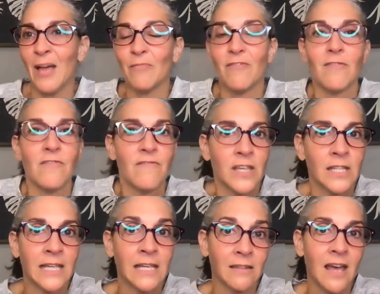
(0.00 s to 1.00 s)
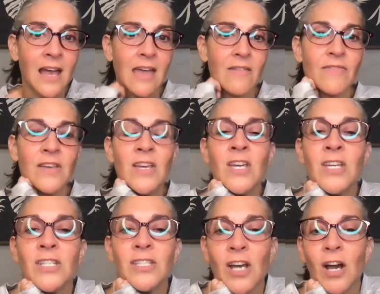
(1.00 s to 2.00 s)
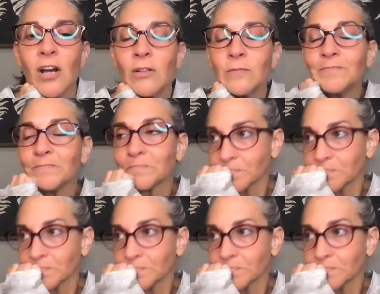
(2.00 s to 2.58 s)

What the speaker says: fulfilling life. So